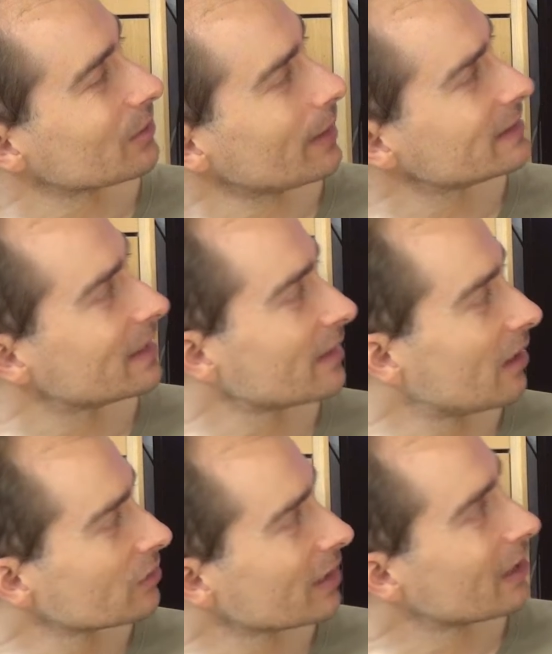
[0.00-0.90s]
try that
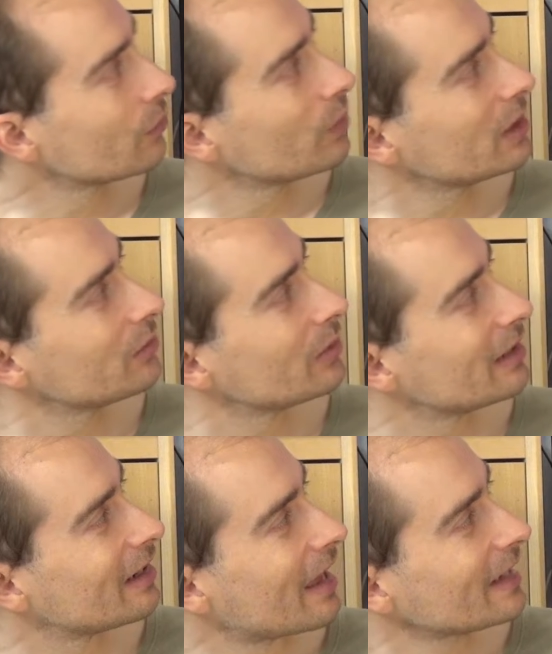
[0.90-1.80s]
out. I really
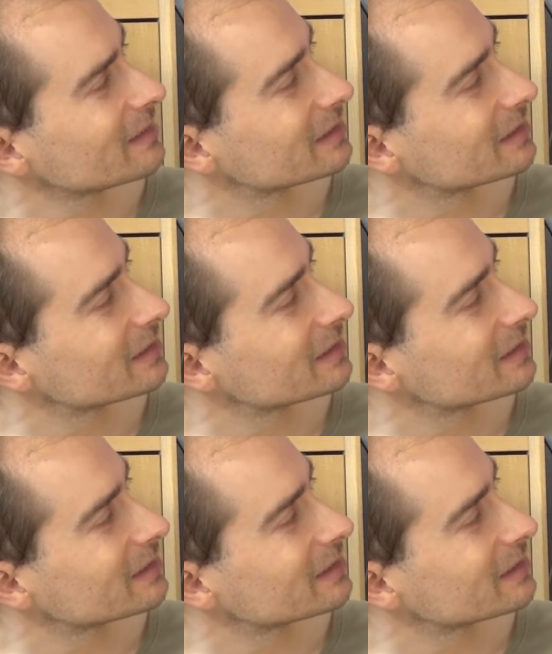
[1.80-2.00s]
like